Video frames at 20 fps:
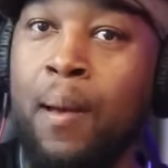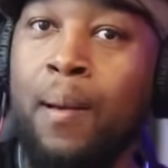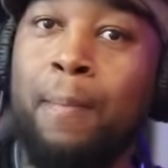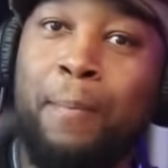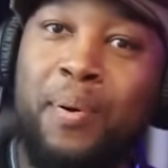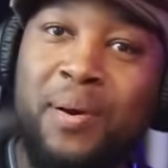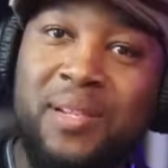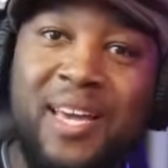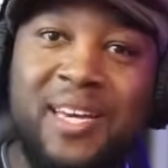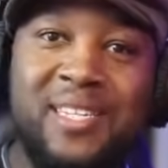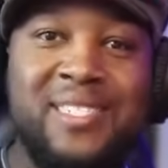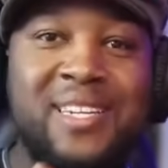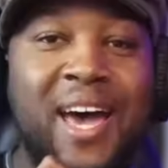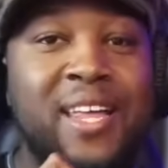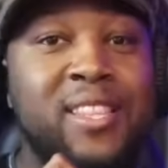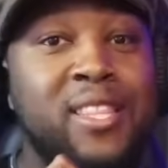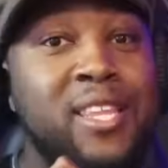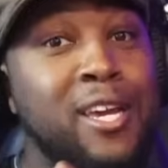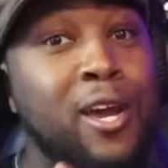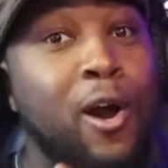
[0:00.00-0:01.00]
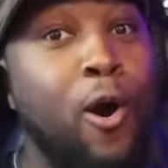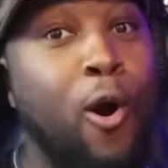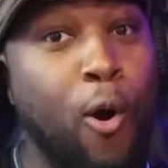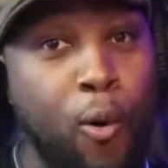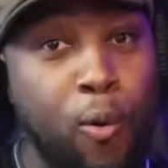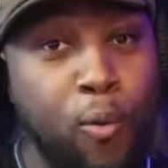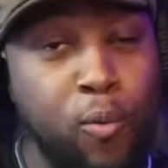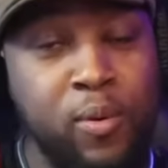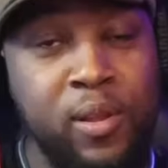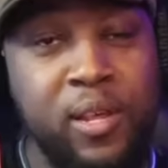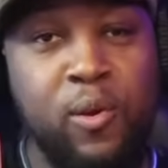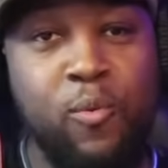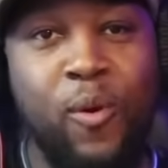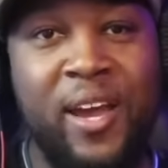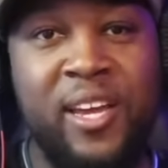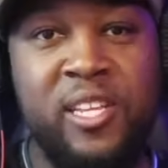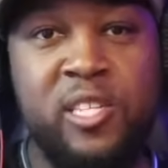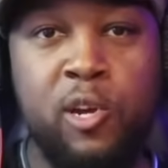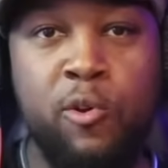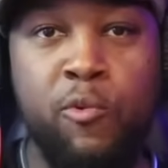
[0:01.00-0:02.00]
But that's not the only
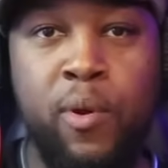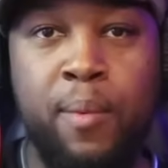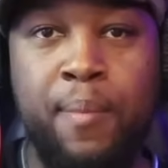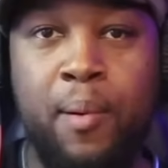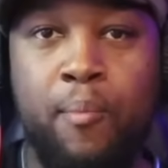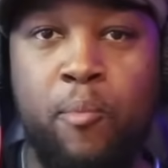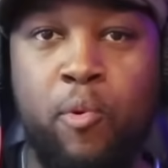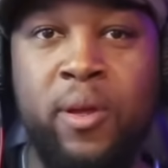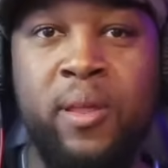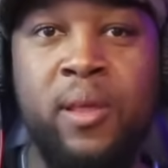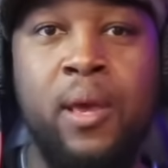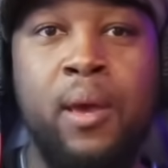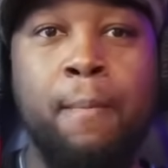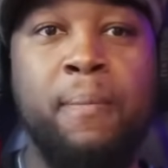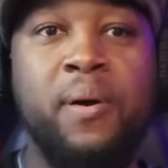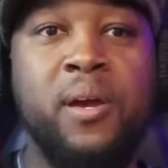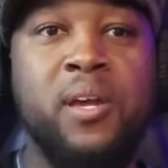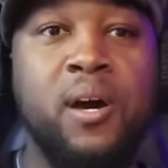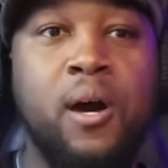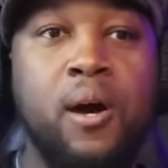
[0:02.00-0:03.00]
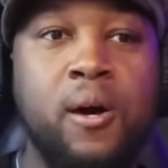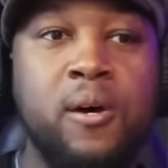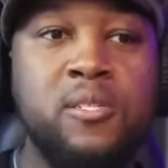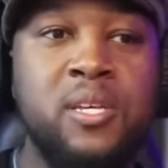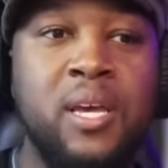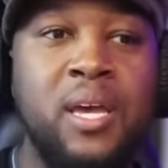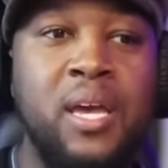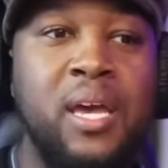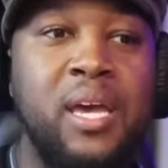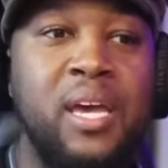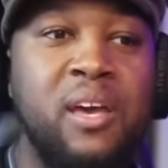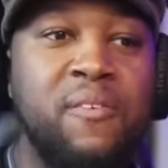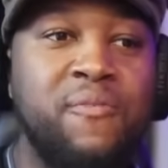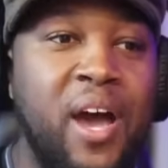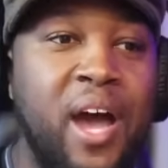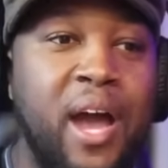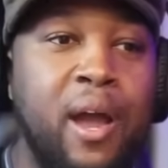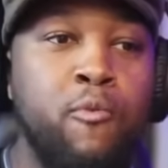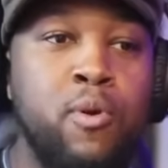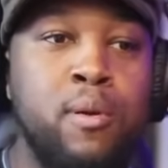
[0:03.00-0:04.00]
way to remember it, because if
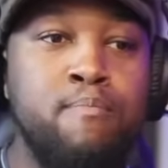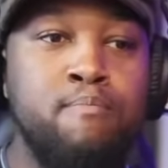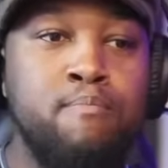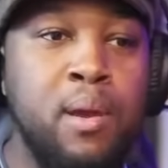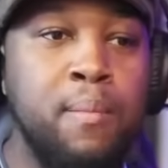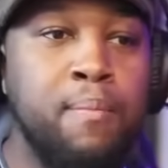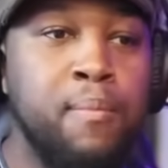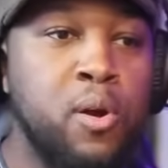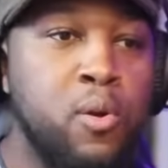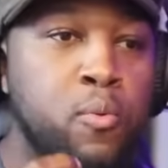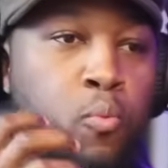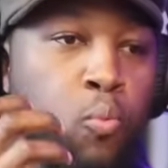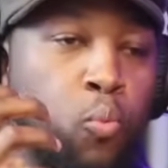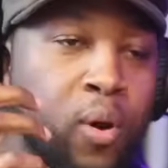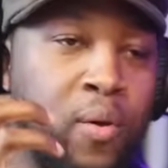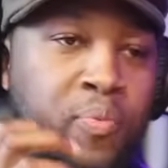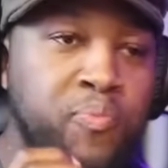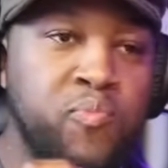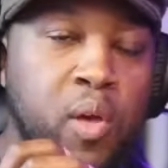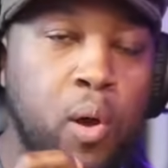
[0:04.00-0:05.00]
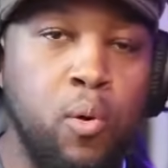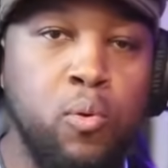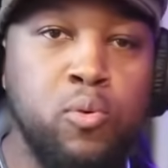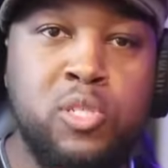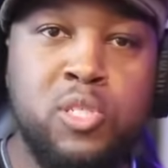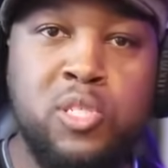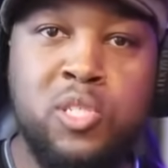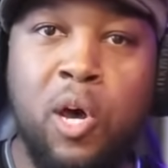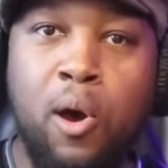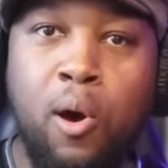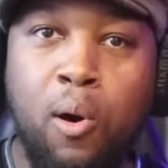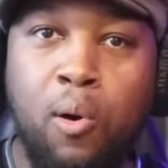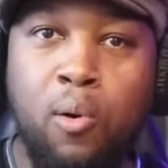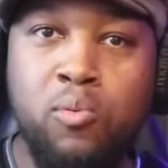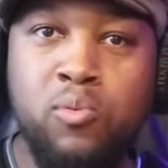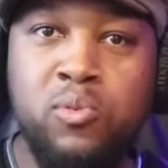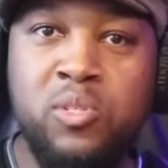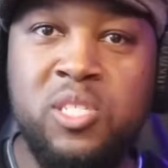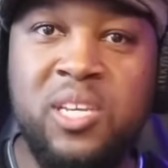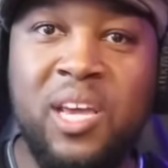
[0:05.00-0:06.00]
I remember what those
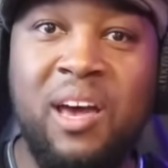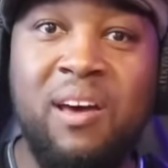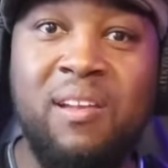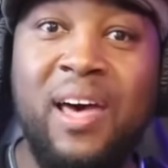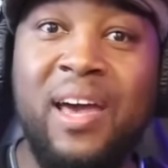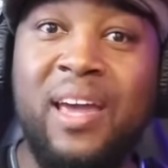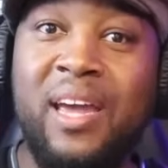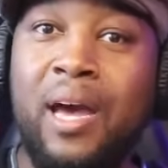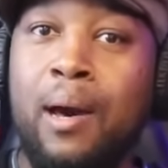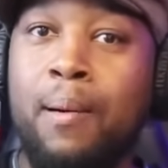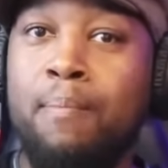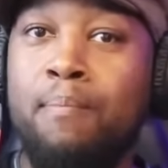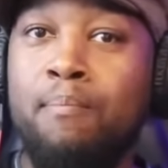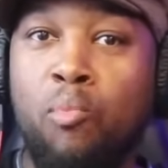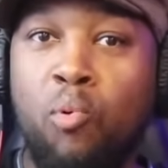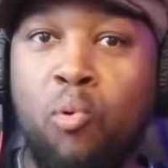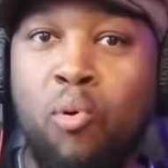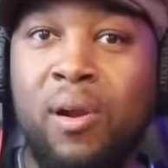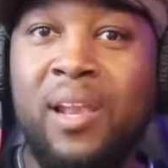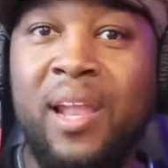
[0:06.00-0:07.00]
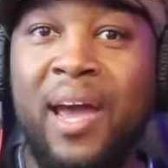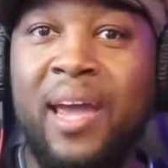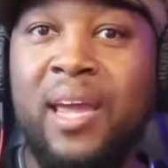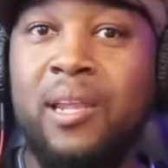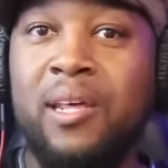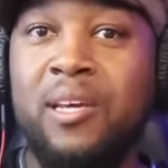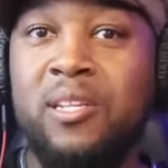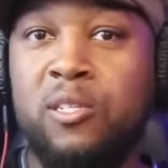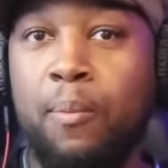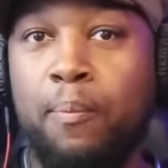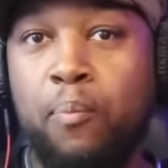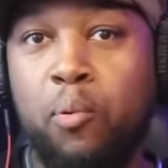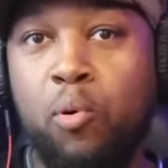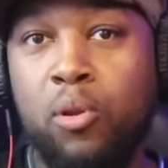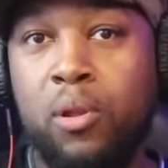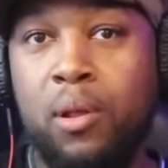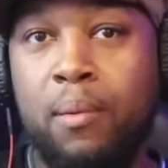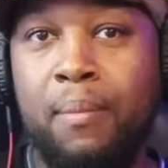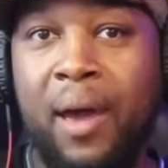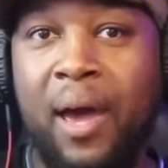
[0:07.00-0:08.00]
tones sound like, I'm more likely to
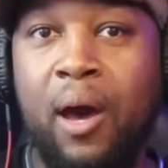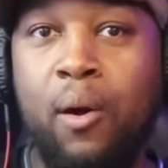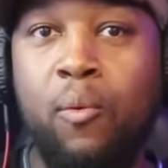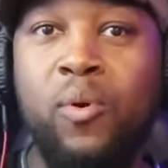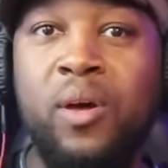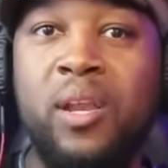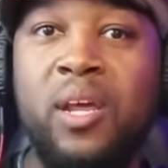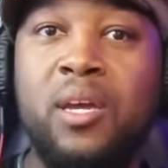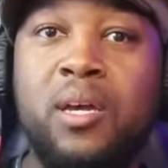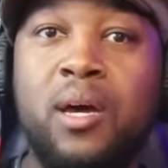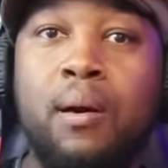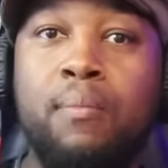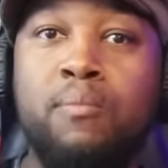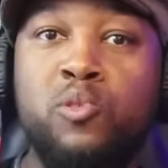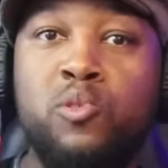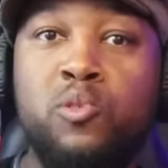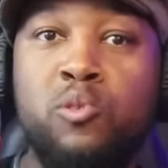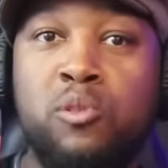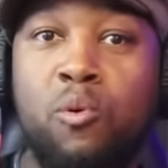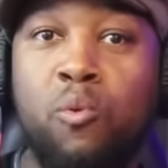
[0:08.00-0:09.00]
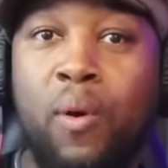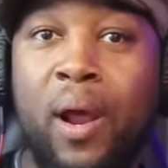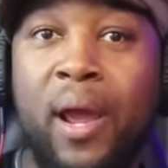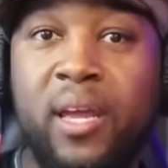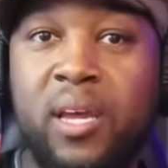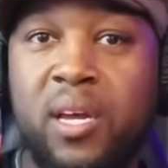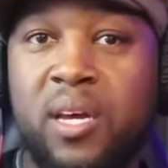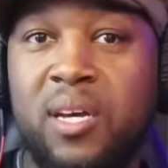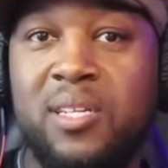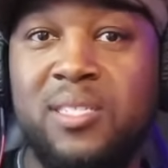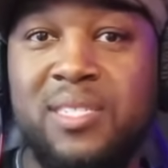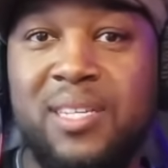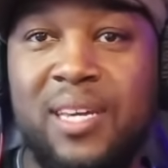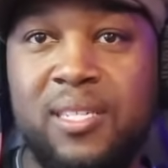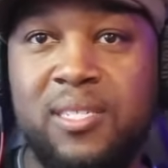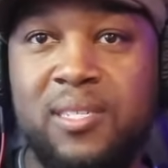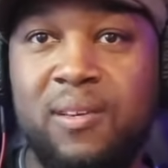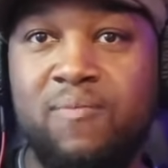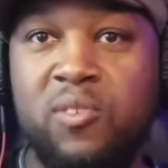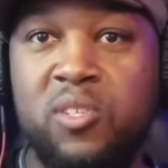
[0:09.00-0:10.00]
pull them out when it comes to the right
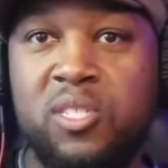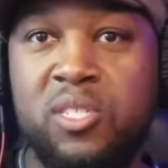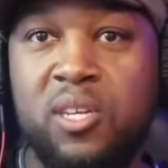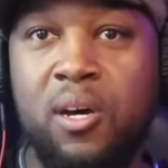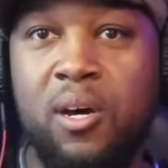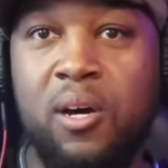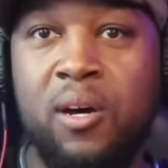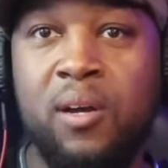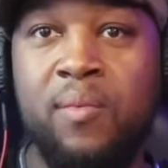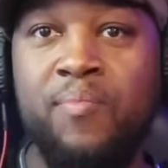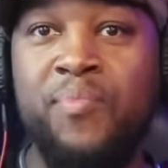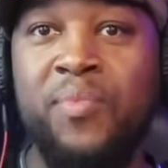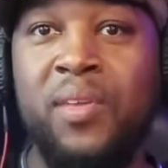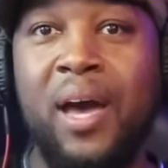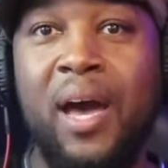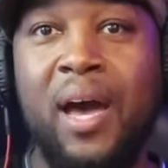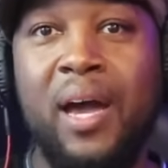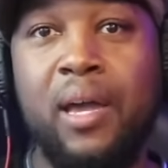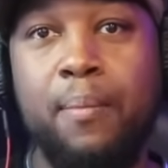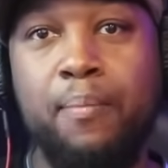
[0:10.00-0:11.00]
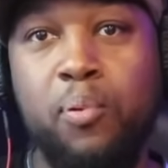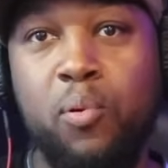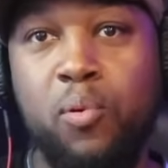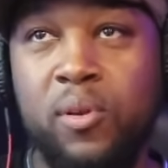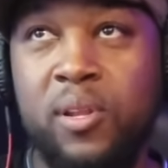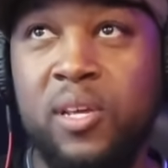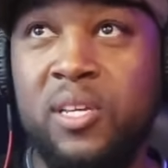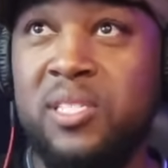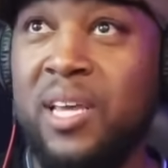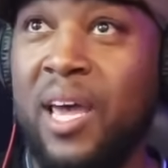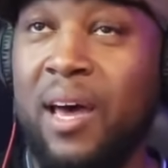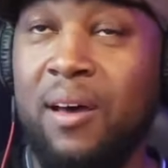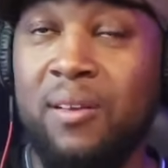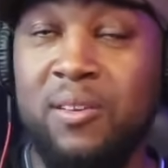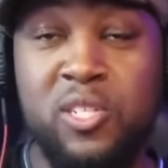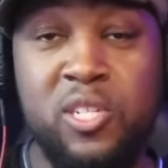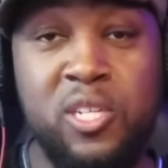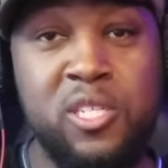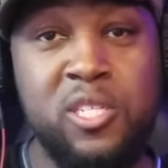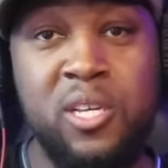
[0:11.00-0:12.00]
context of the song. I can pull this out
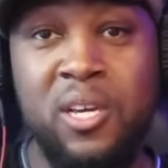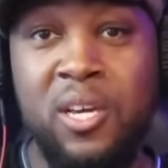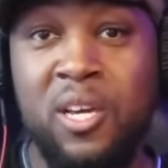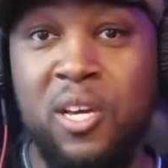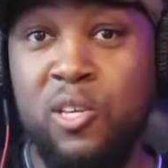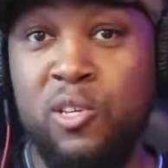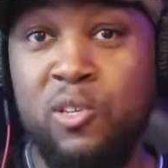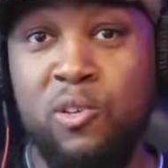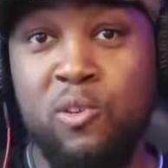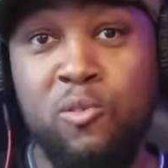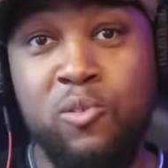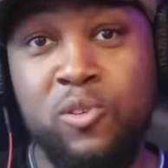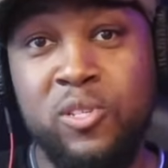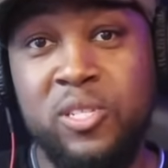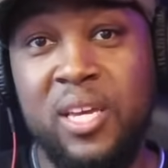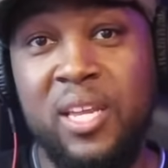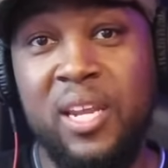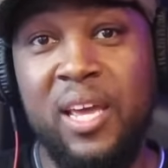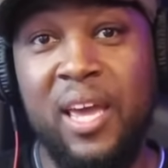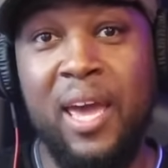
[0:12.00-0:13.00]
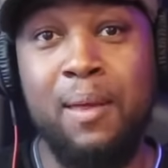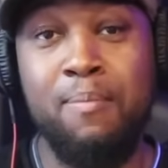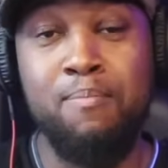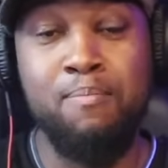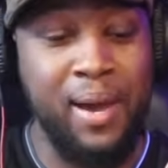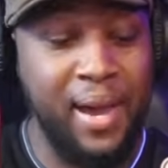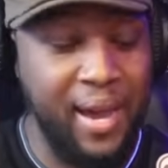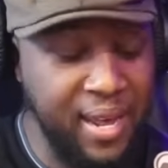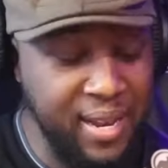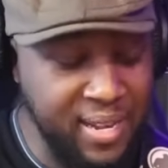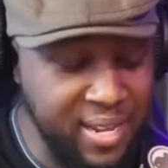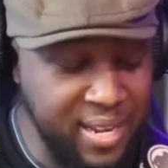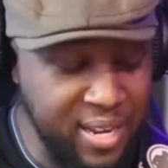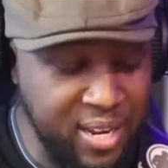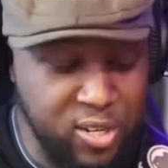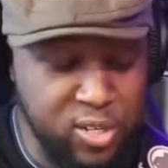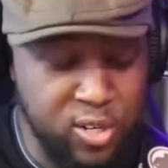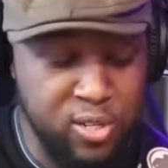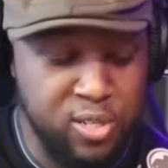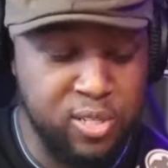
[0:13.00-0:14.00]
and just use it at my leisure.